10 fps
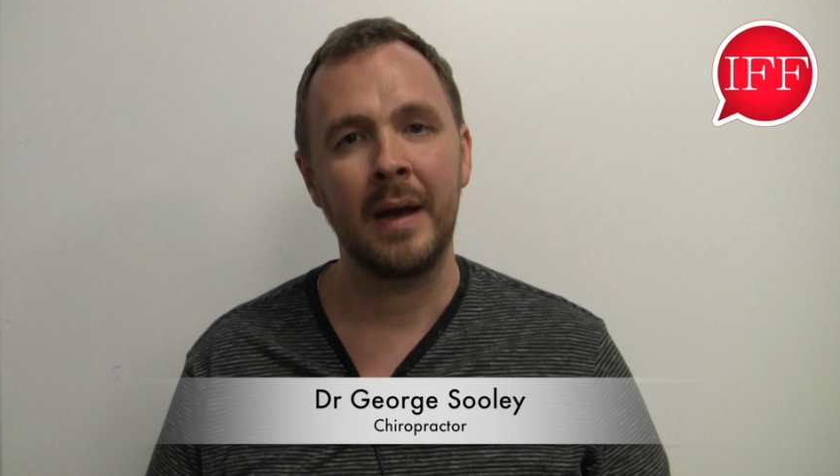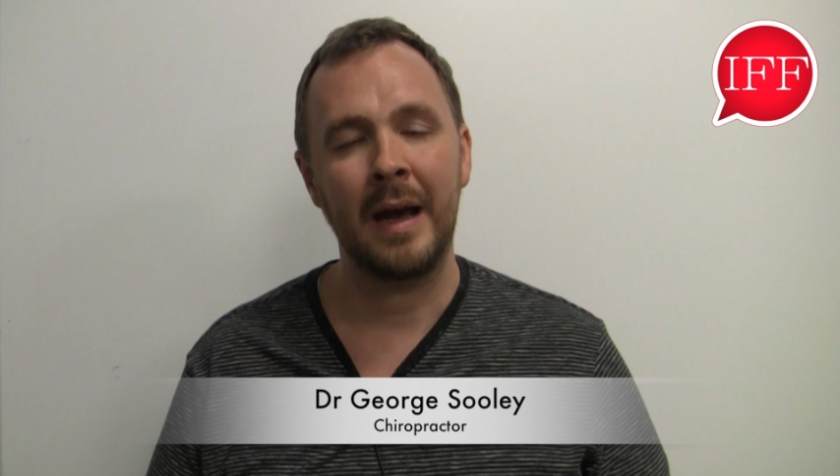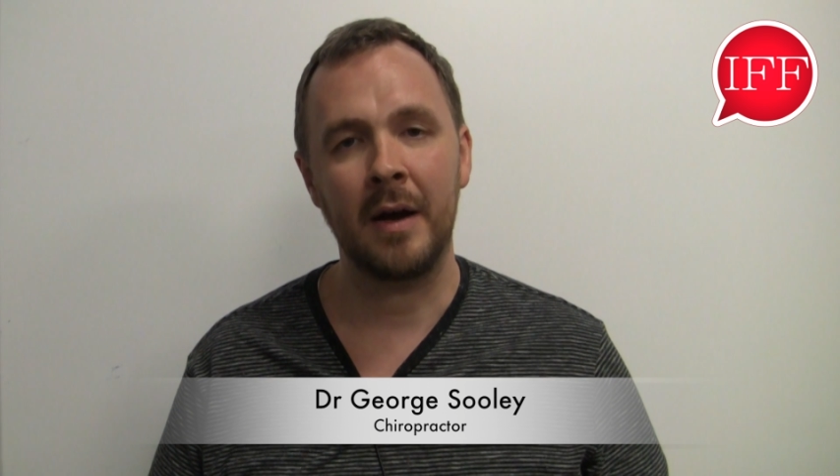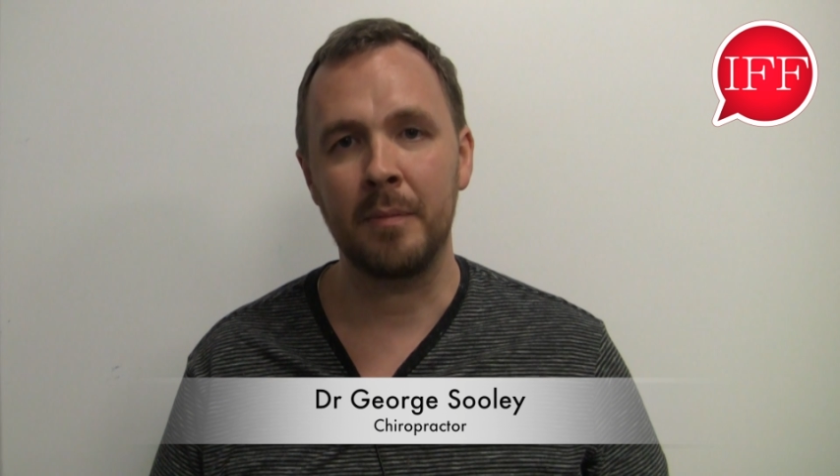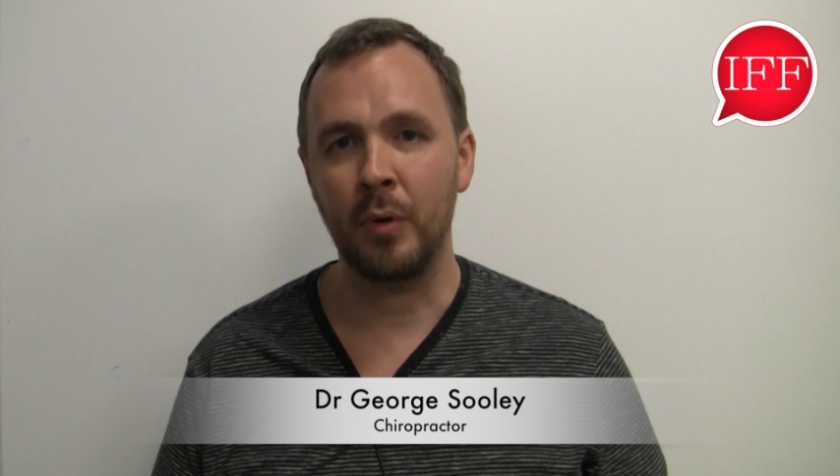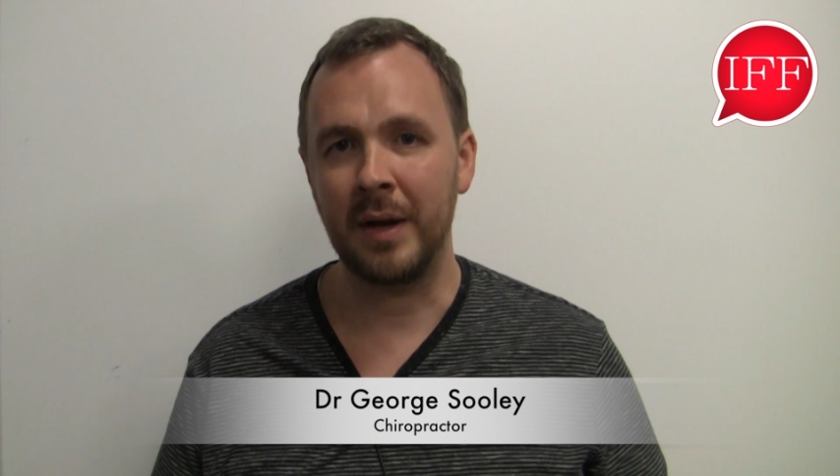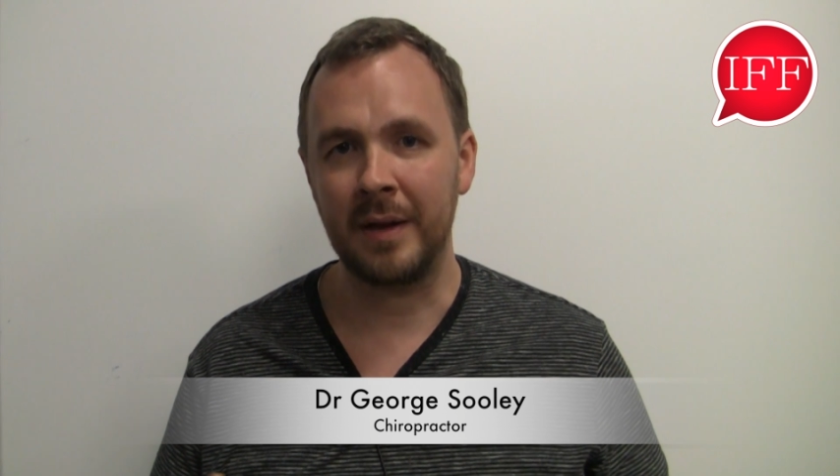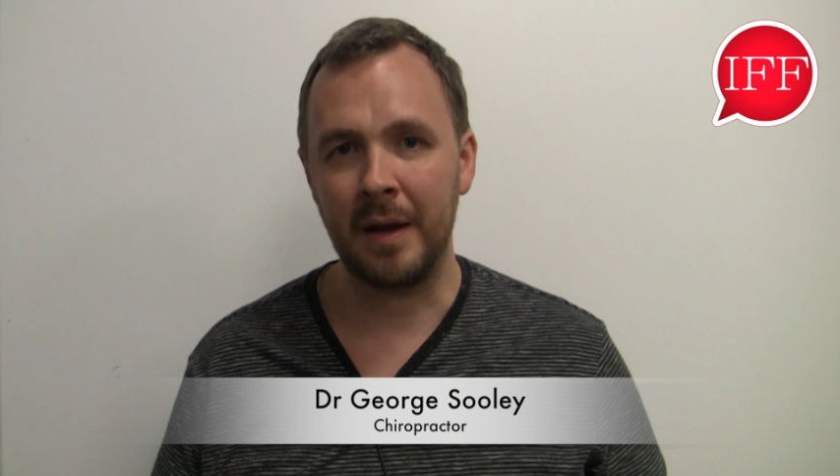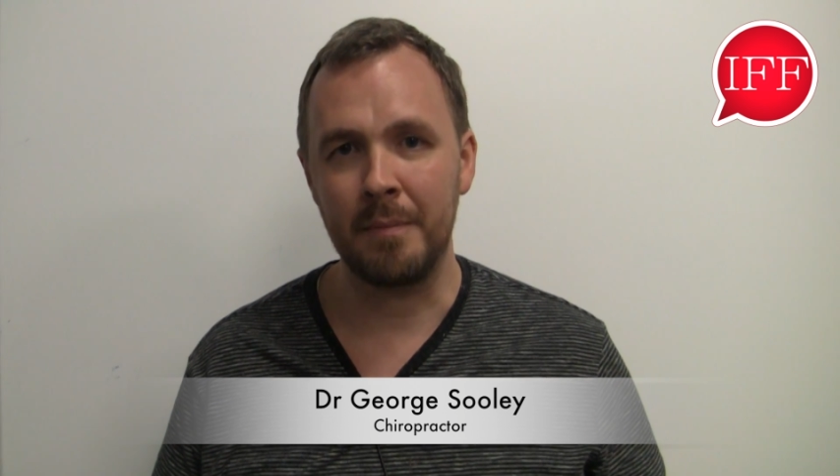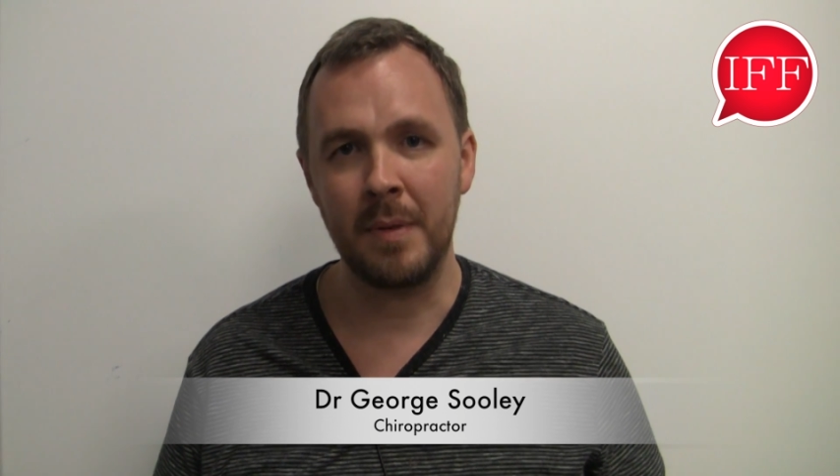how to break
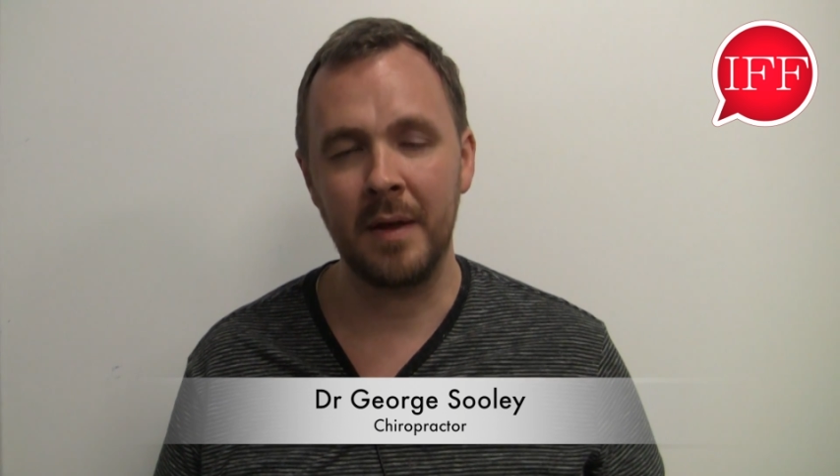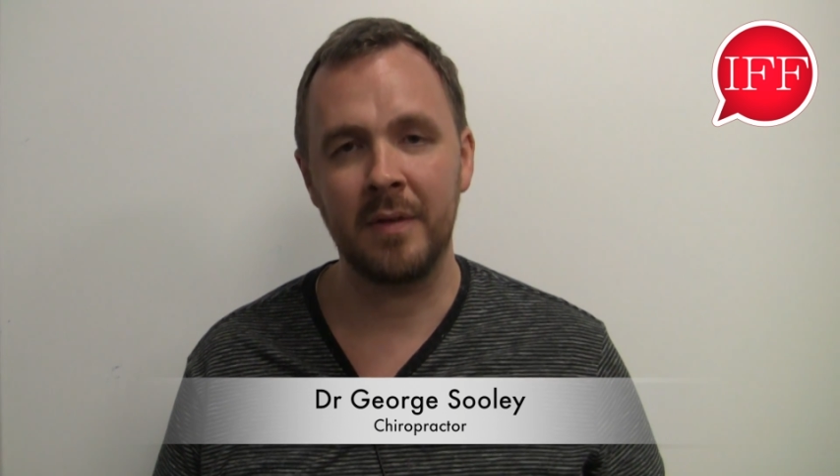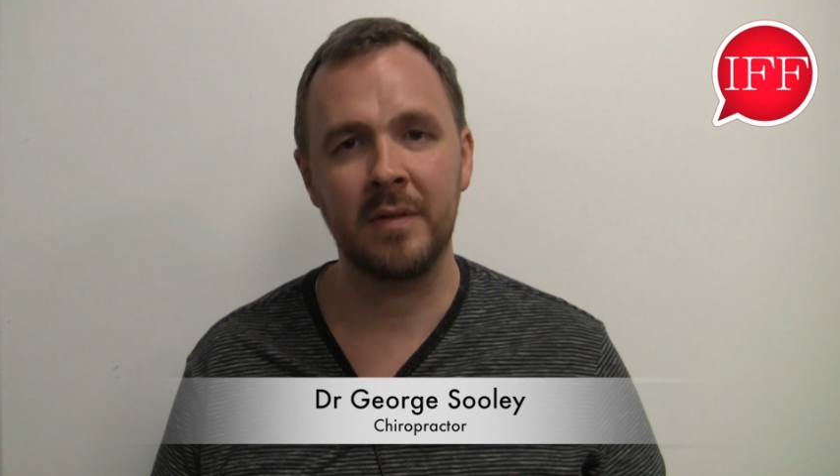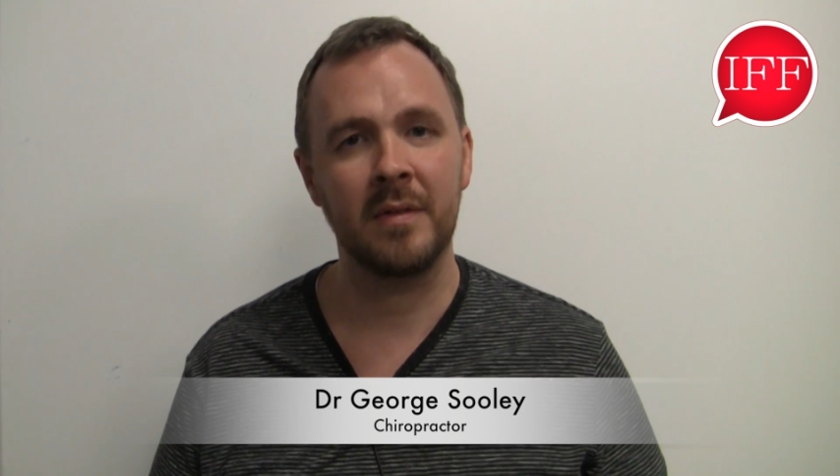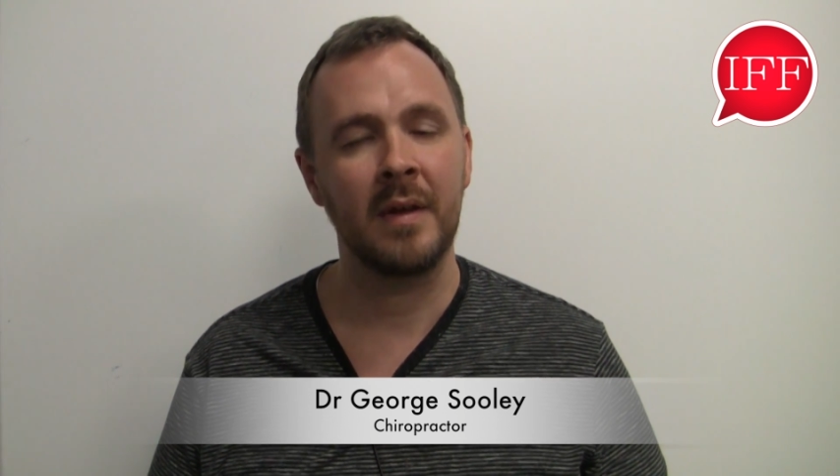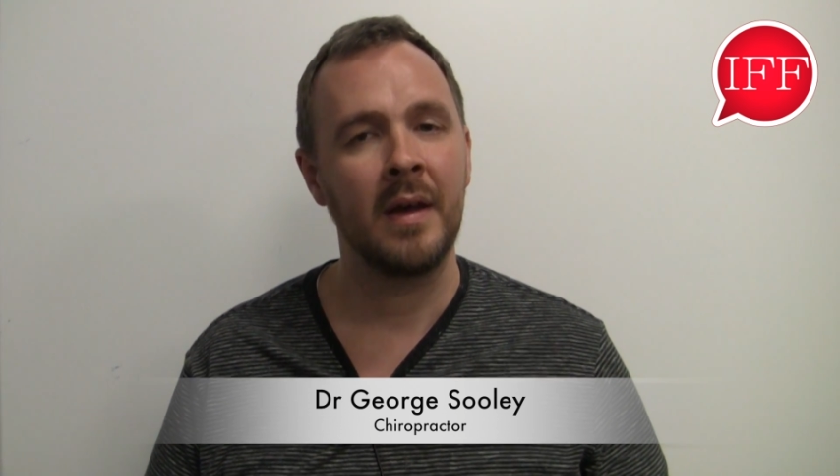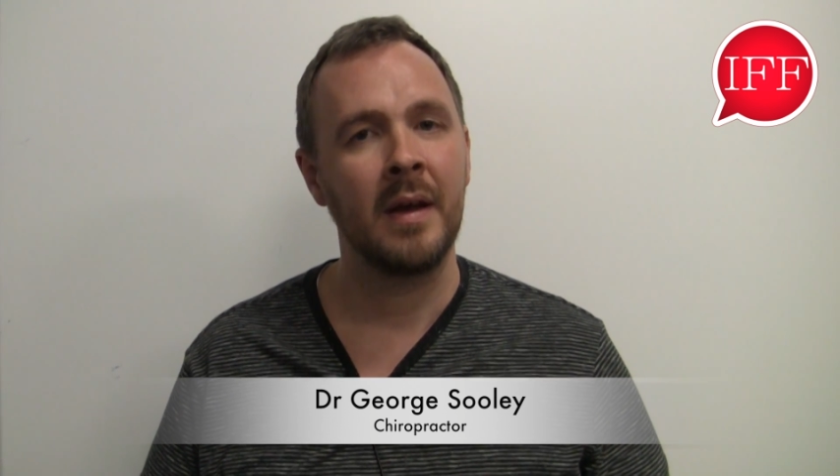down myths,